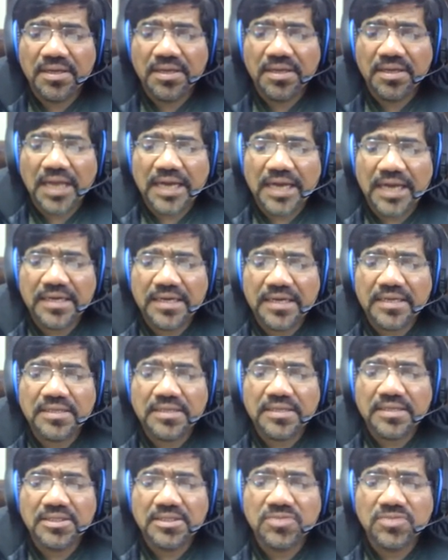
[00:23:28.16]
And
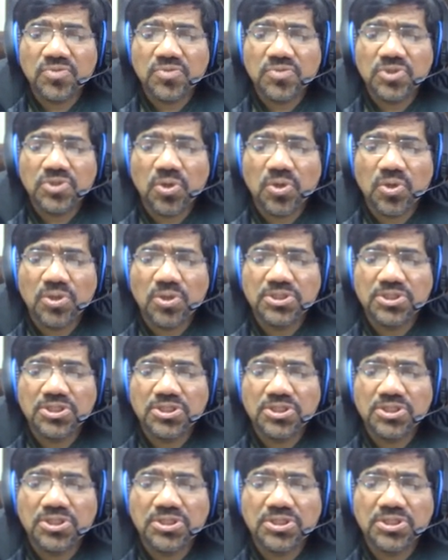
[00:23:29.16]
this was launched,
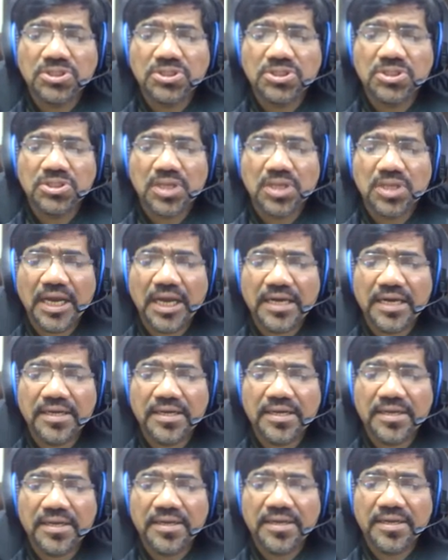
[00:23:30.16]
and
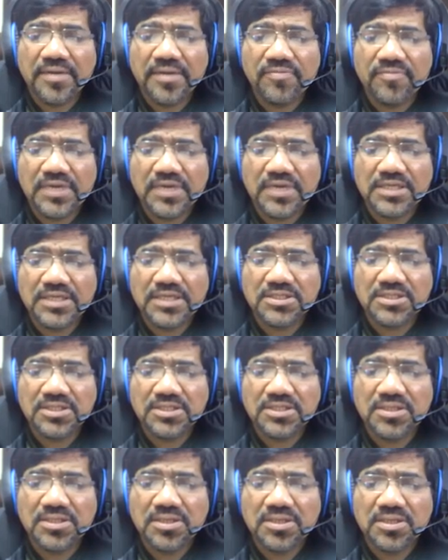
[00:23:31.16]
we can
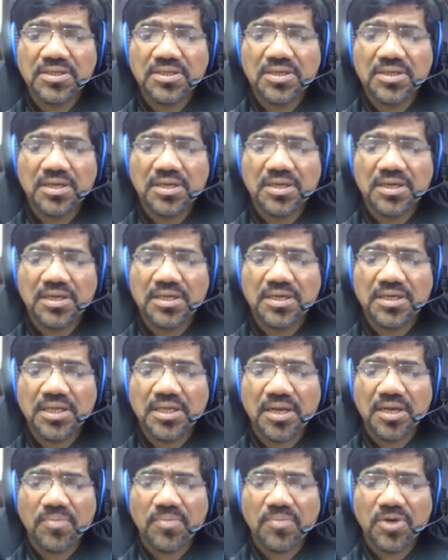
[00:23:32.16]
see the
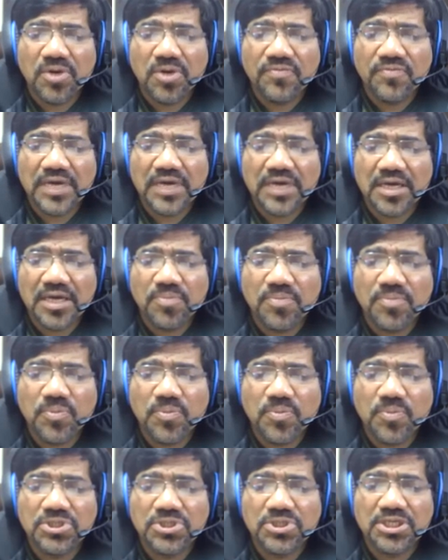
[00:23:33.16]
number of tiger
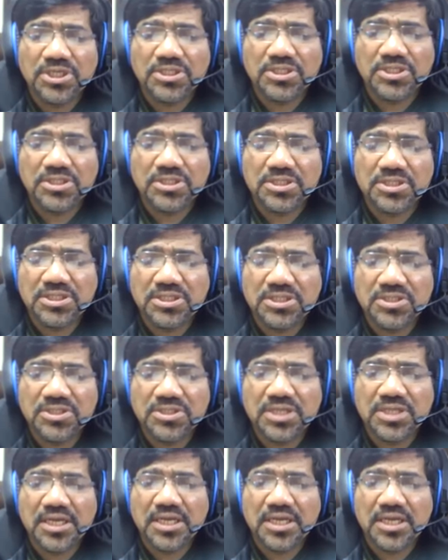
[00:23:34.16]
population has increased. Then